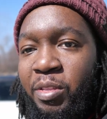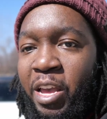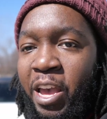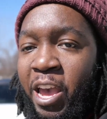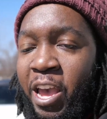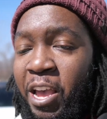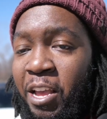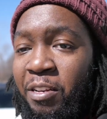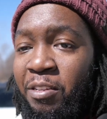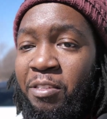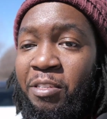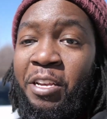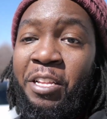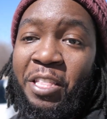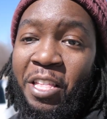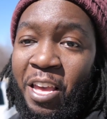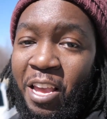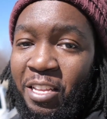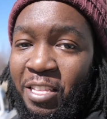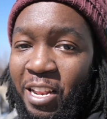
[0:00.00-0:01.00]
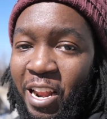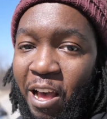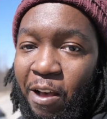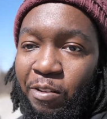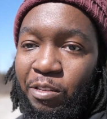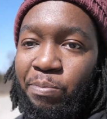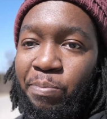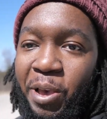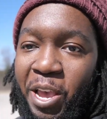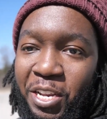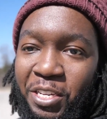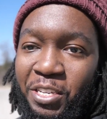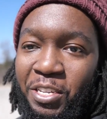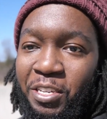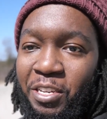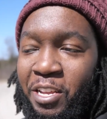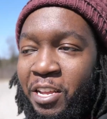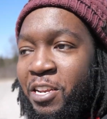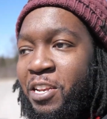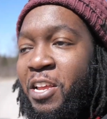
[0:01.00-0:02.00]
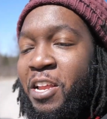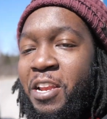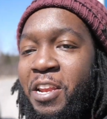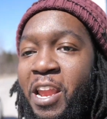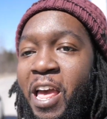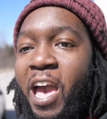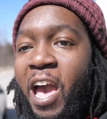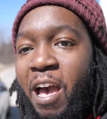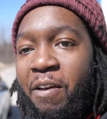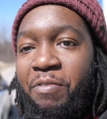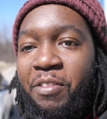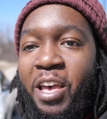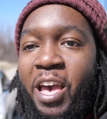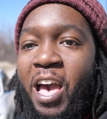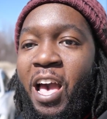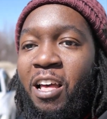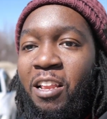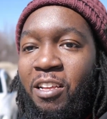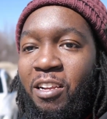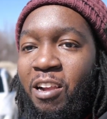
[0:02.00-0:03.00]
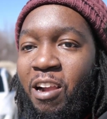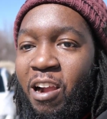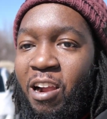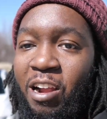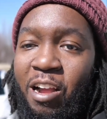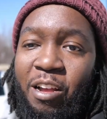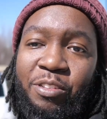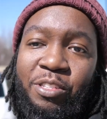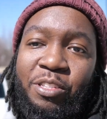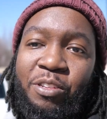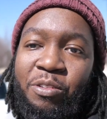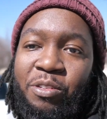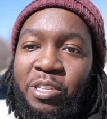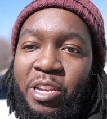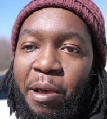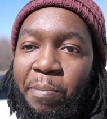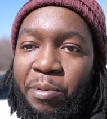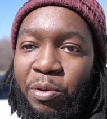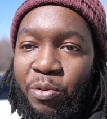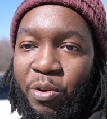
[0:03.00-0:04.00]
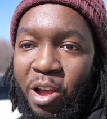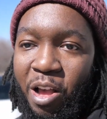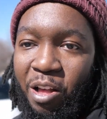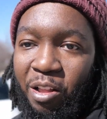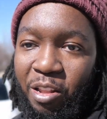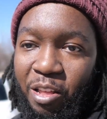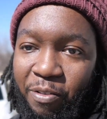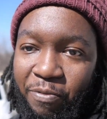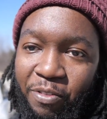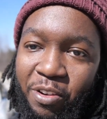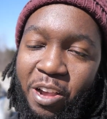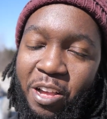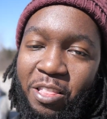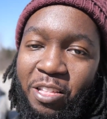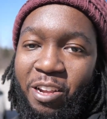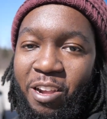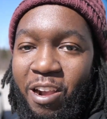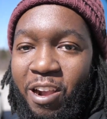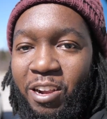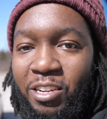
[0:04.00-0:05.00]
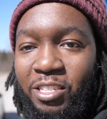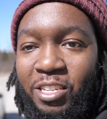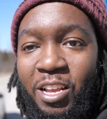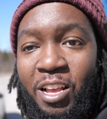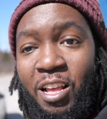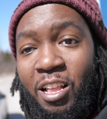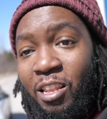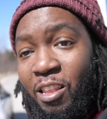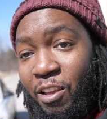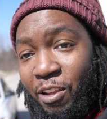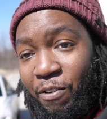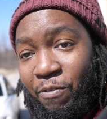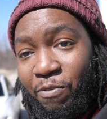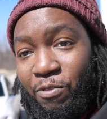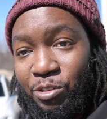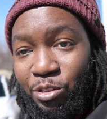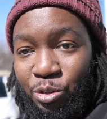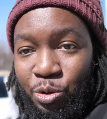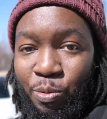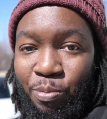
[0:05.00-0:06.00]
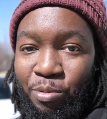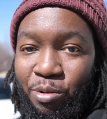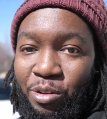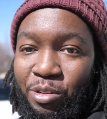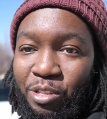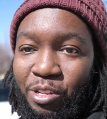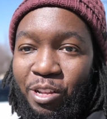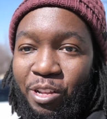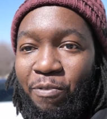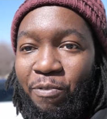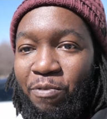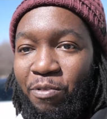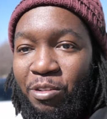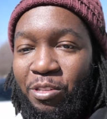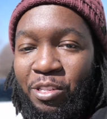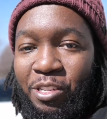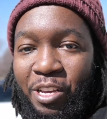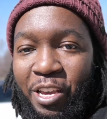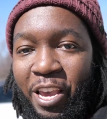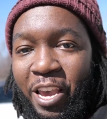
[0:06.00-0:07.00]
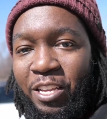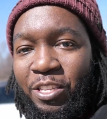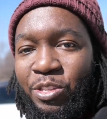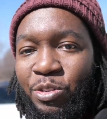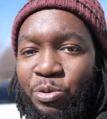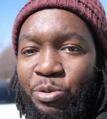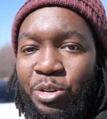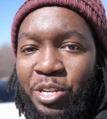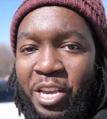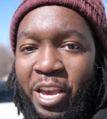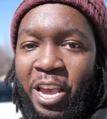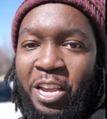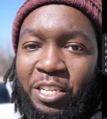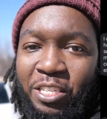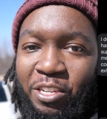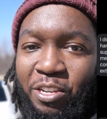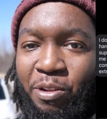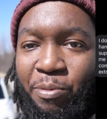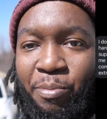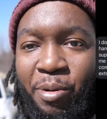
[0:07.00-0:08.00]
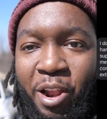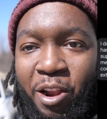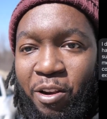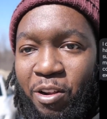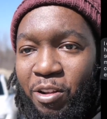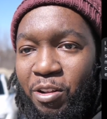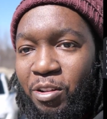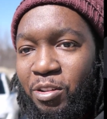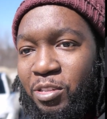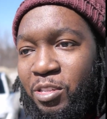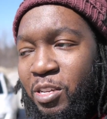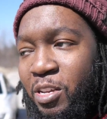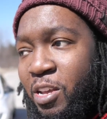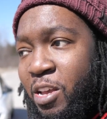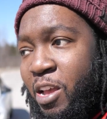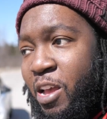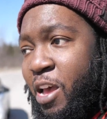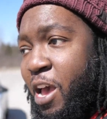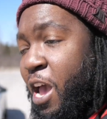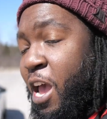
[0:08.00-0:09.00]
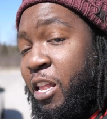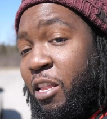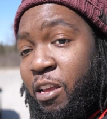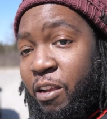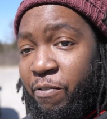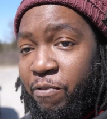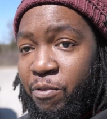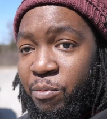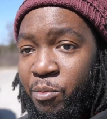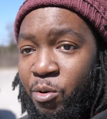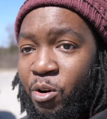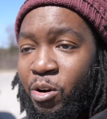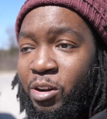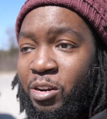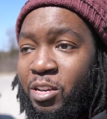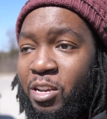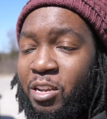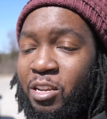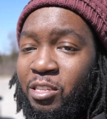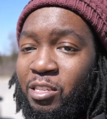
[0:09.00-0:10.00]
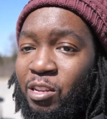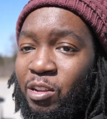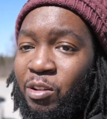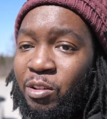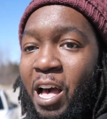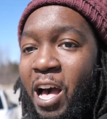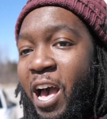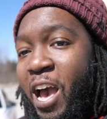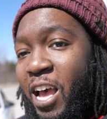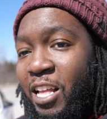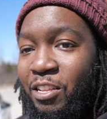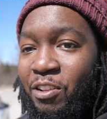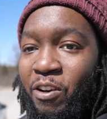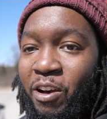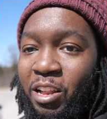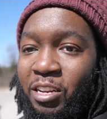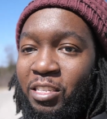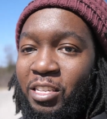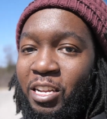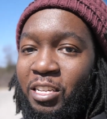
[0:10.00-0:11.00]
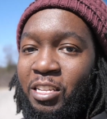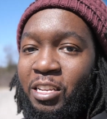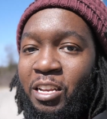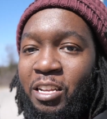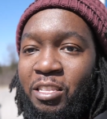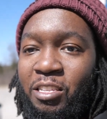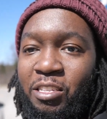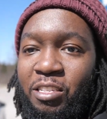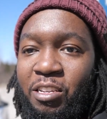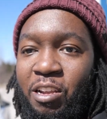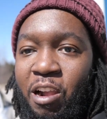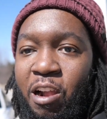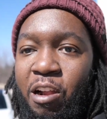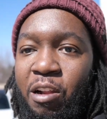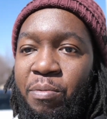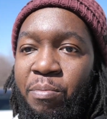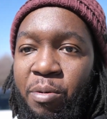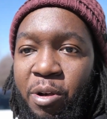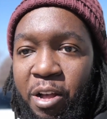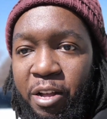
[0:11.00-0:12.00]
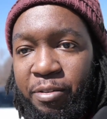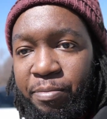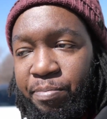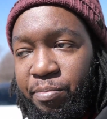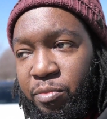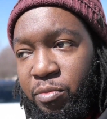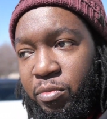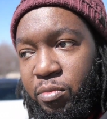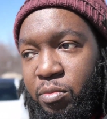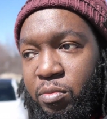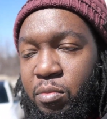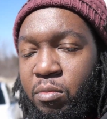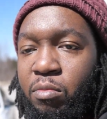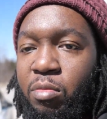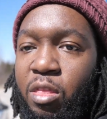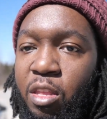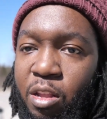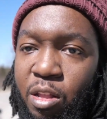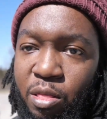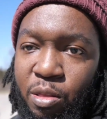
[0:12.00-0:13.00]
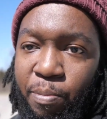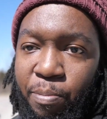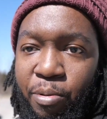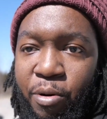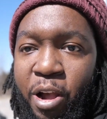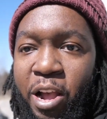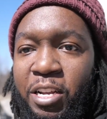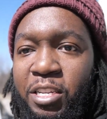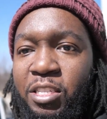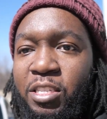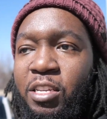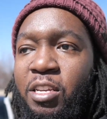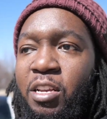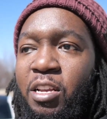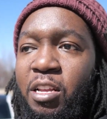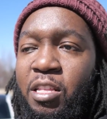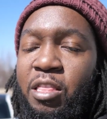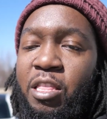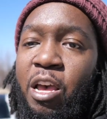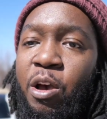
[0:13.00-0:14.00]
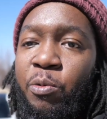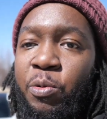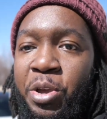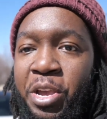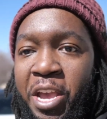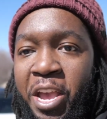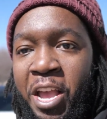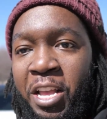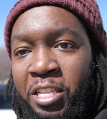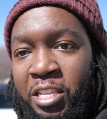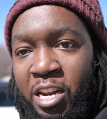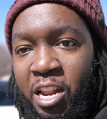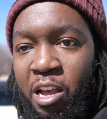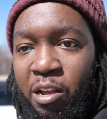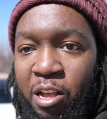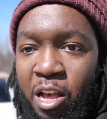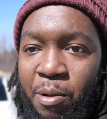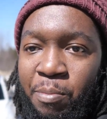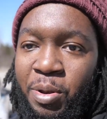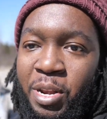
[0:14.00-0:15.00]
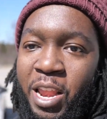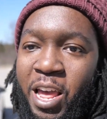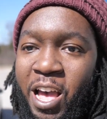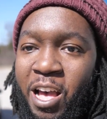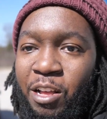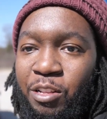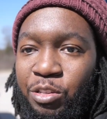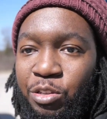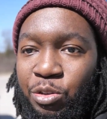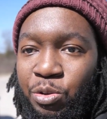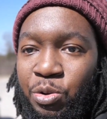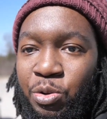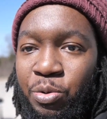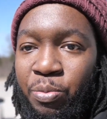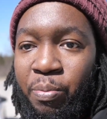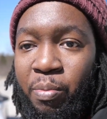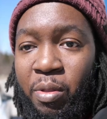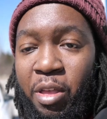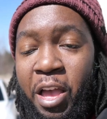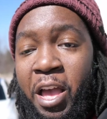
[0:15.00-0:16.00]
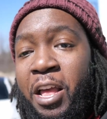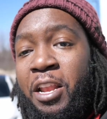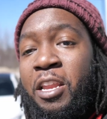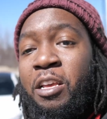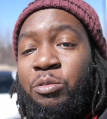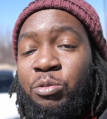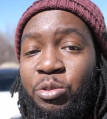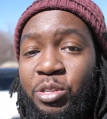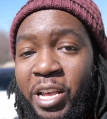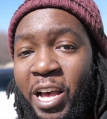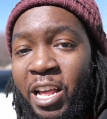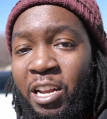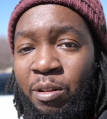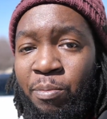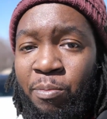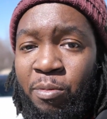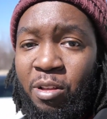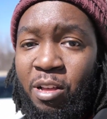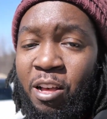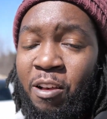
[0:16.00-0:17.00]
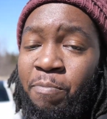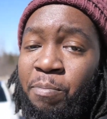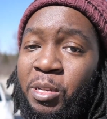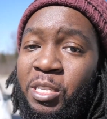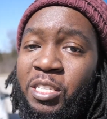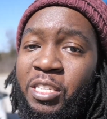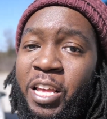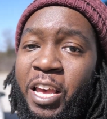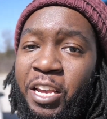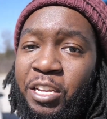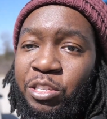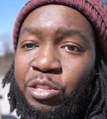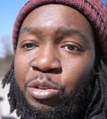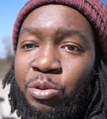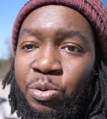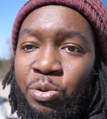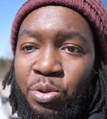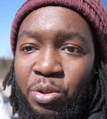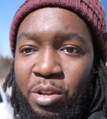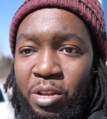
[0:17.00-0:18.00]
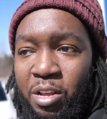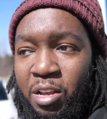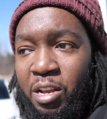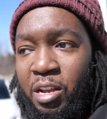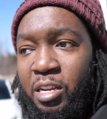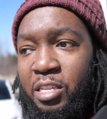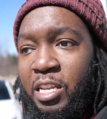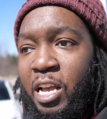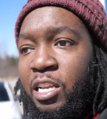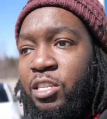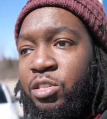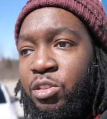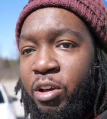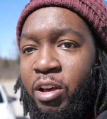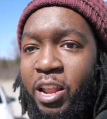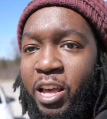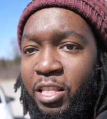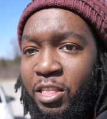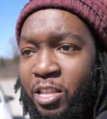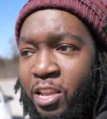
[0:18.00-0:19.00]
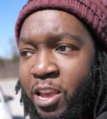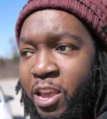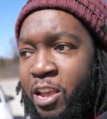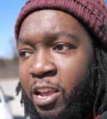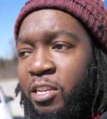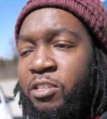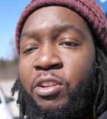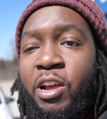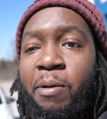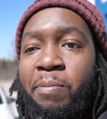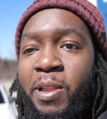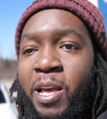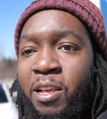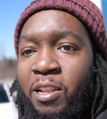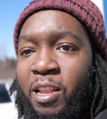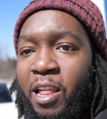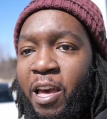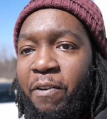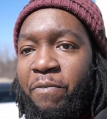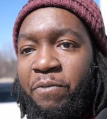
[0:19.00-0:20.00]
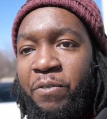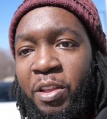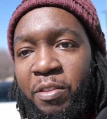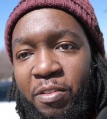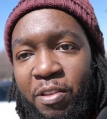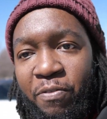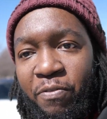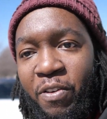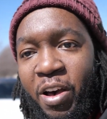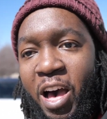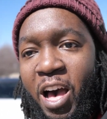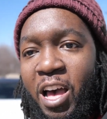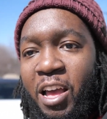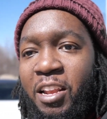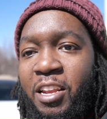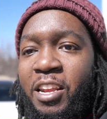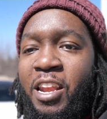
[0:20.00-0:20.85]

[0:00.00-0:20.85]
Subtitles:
and good thing that I was patient and didn't have to have the car. I was still shopping around, looking for other cars, looking for Supras, for Z28 Camaros, and looking for more of these. So I had to go out of state to get this car, but the price that we ended up coming down to, and this was kind of a mistake too, because I saw that thing, it dropped down to like 55,